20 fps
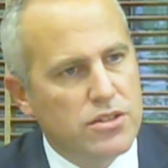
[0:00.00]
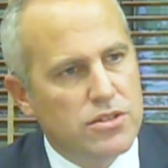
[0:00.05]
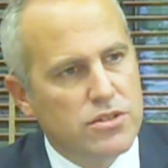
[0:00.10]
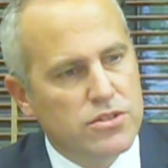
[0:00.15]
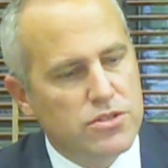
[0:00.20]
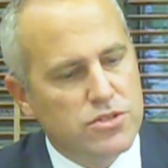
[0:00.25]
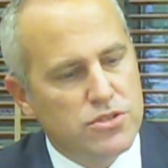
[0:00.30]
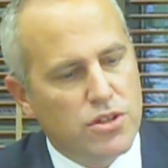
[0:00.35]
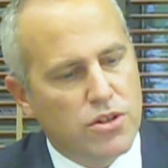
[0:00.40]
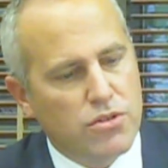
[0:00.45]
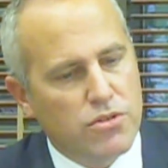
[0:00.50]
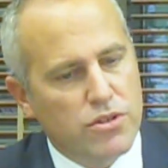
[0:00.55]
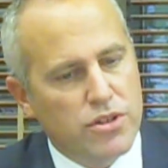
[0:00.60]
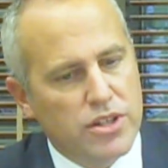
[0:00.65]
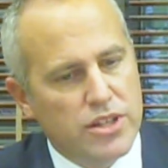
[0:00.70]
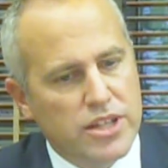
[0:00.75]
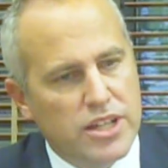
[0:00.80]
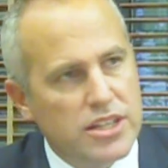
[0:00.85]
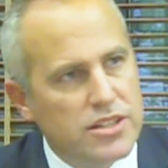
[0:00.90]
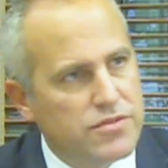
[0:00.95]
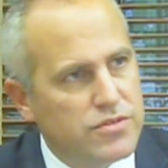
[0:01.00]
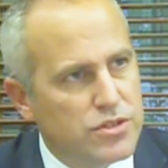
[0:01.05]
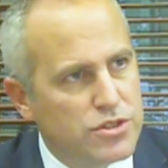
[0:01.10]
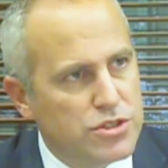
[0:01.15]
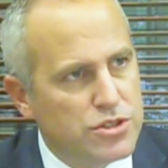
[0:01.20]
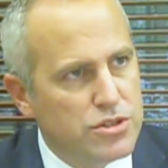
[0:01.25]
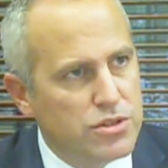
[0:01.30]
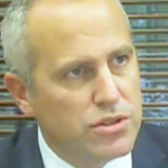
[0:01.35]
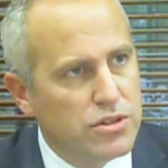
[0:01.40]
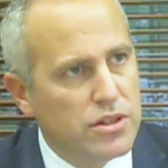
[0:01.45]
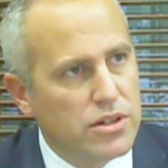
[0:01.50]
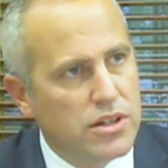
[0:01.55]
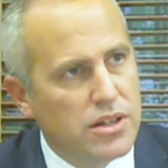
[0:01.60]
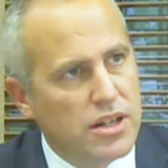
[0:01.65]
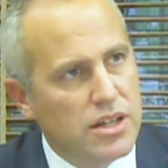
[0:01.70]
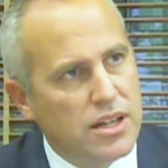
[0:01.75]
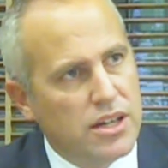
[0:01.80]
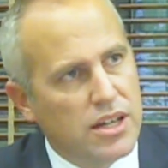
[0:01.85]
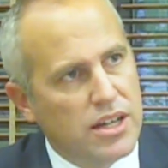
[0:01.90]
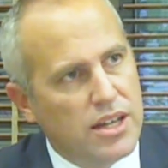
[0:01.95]
So yes, for sure,
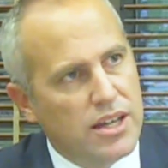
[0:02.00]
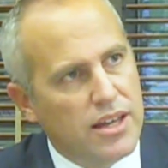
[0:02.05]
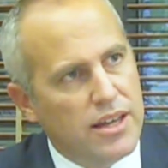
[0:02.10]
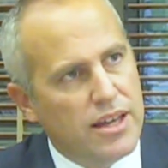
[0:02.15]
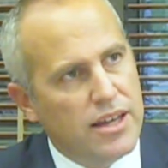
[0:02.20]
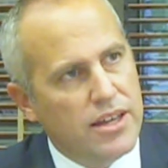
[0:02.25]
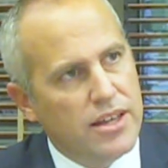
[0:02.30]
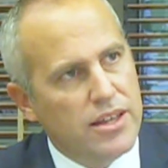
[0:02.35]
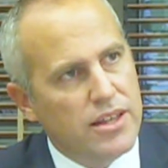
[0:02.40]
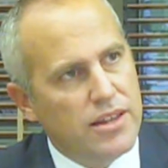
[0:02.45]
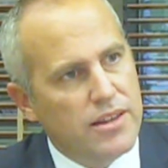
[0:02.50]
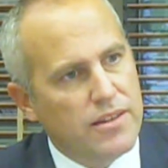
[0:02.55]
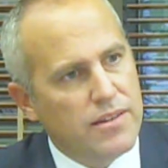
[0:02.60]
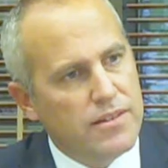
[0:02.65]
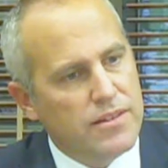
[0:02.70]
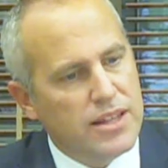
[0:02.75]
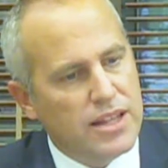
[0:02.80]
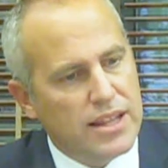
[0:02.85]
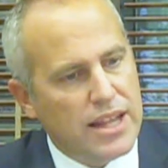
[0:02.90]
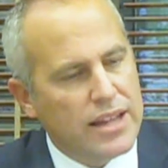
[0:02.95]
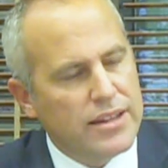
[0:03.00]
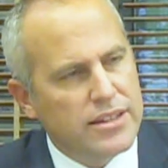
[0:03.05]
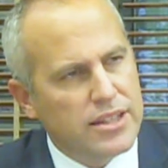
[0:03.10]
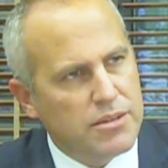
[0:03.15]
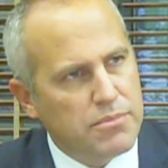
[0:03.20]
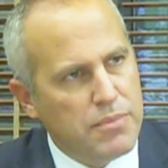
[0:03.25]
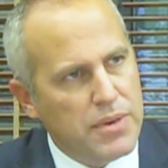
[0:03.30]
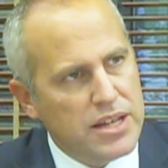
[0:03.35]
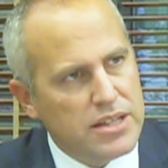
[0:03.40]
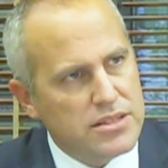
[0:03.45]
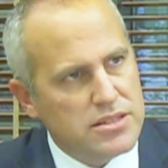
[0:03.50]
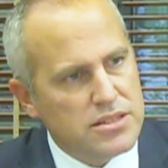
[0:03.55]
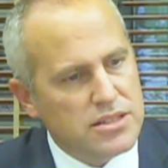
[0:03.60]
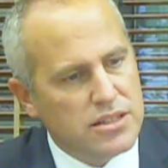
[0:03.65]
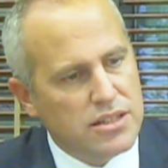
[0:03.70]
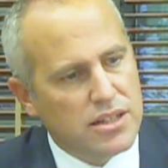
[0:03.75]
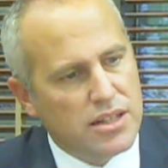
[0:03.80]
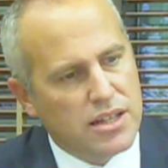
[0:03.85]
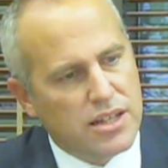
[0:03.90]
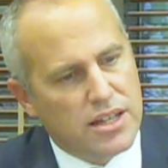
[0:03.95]
the Atlantic
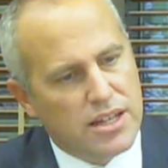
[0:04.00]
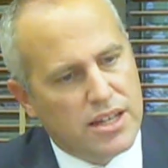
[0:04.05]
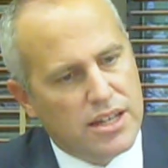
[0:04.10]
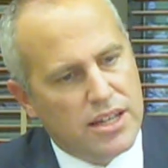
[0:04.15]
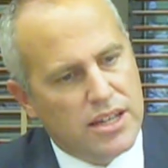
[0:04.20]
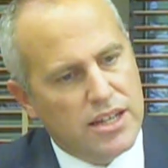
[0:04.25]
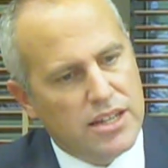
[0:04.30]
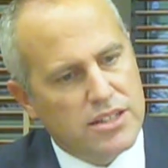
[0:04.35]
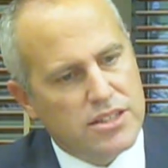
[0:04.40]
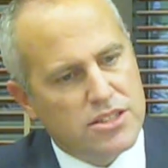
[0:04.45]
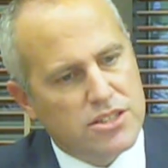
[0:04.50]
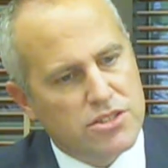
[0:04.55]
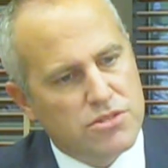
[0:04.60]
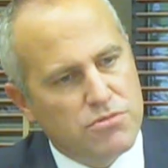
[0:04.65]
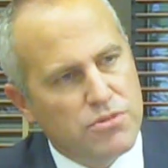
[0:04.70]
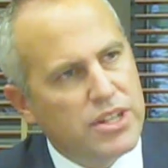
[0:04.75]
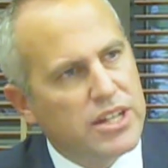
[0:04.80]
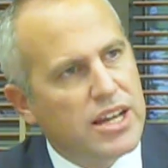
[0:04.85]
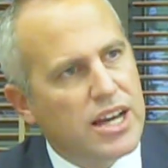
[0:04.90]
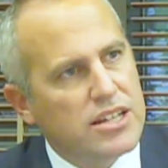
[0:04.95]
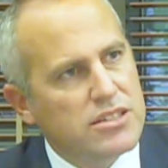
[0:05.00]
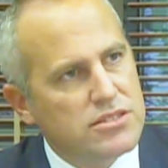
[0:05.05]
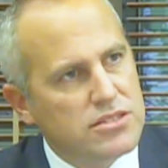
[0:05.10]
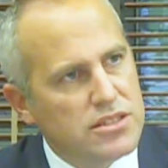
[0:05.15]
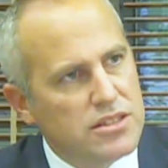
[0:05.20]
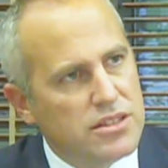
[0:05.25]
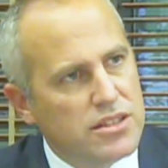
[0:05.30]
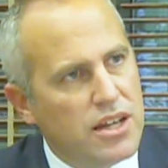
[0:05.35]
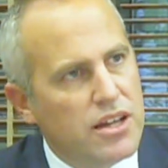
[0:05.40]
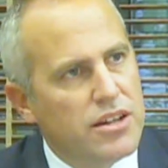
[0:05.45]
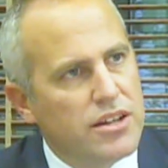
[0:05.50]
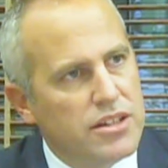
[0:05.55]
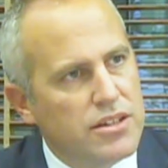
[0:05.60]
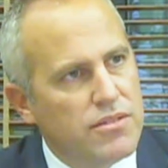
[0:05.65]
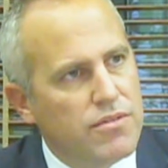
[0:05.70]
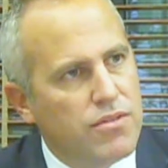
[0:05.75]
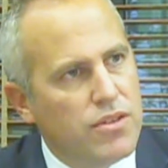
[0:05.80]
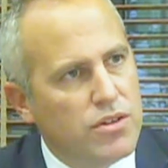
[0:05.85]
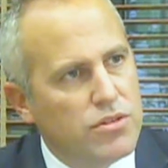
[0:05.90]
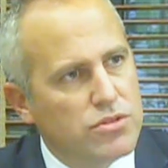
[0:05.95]
Basin, it's recasting energy
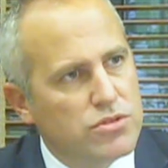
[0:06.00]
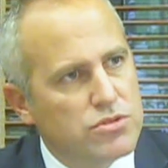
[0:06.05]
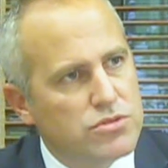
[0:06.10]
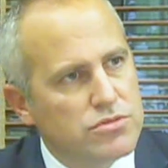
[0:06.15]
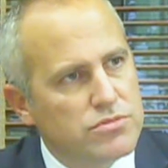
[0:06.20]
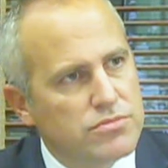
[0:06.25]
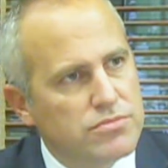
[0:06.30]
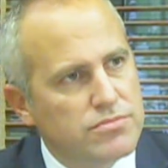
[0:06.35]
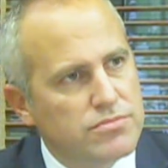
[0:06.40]
flows.